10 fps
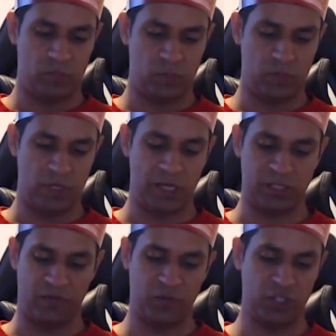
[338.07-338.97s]
Yes,
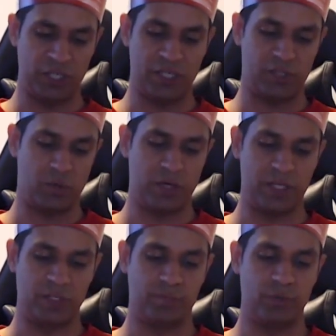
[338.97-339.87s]
officially this one
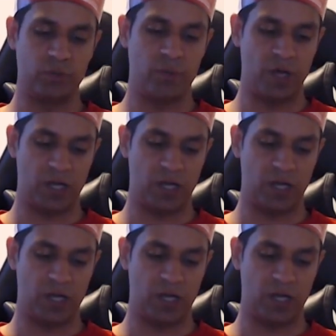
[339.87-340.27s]
is Blooper,